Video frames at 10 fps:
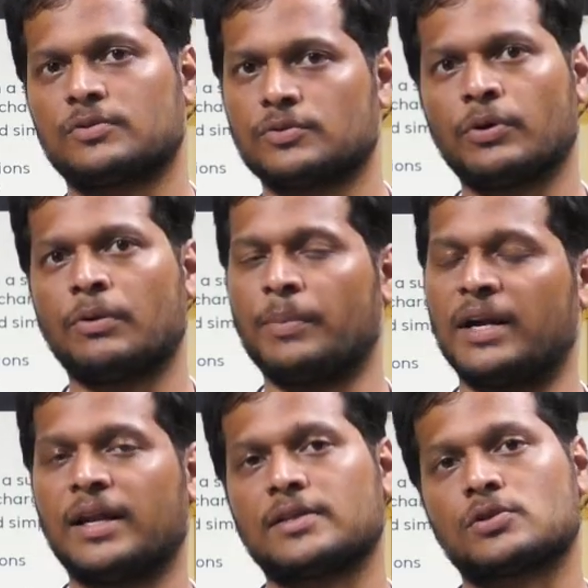So we will
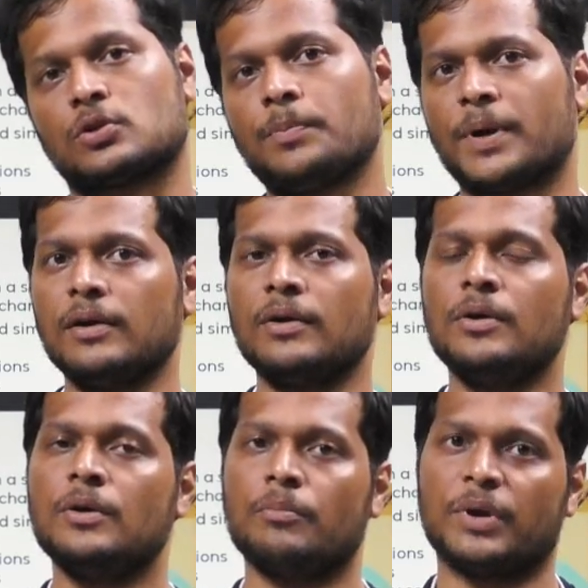maintain the slope and
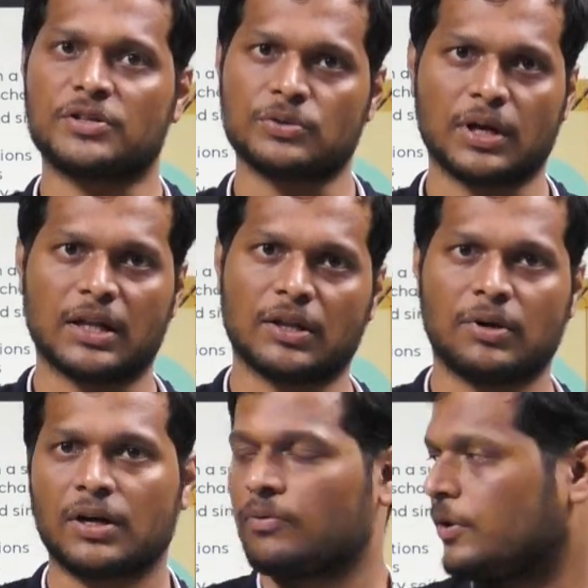make sure all the
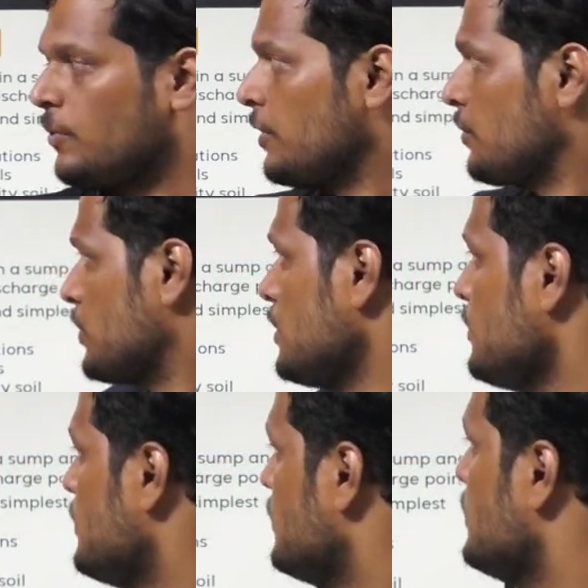water will go into the
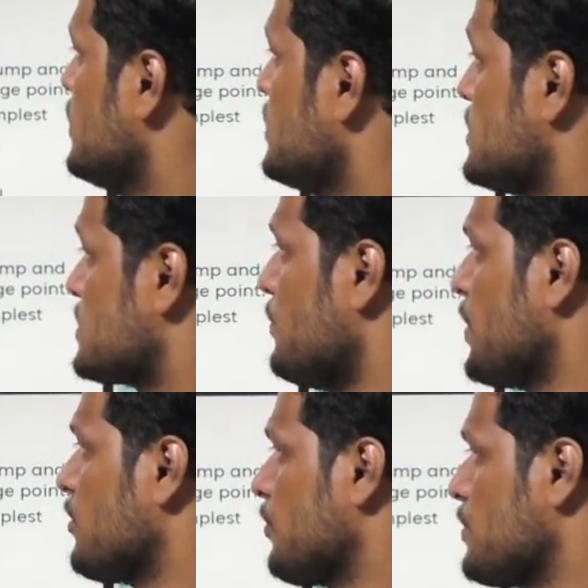sump,
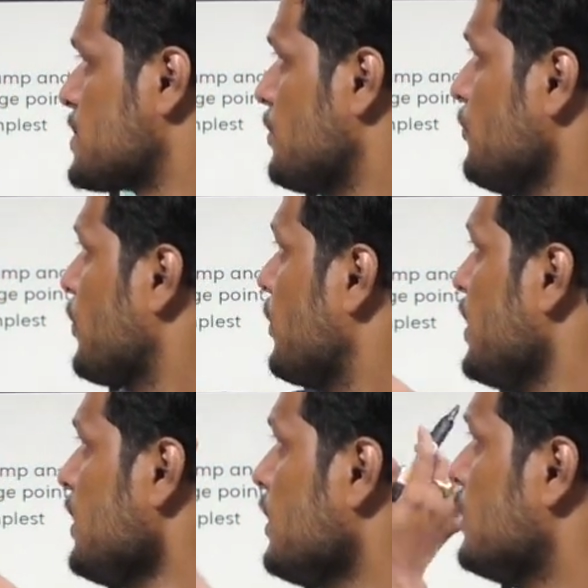and from sump we will
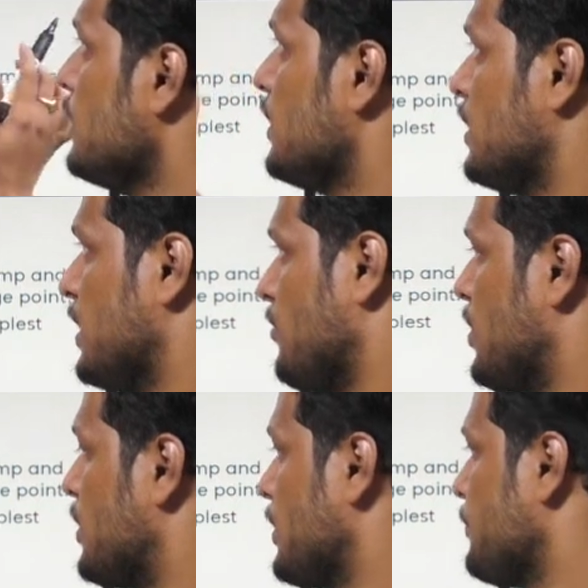be
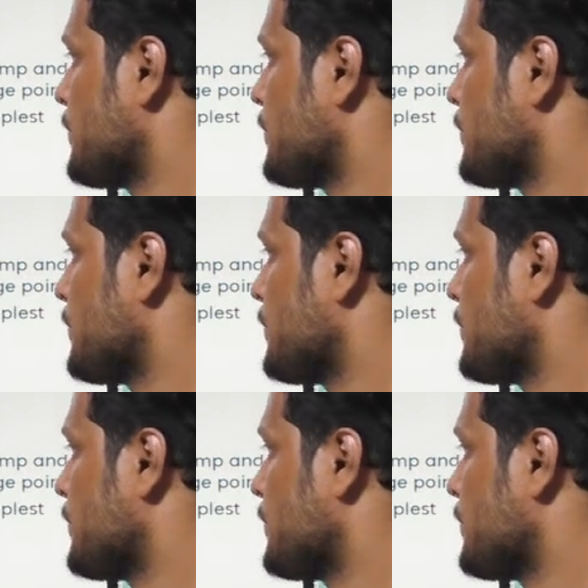dewatering.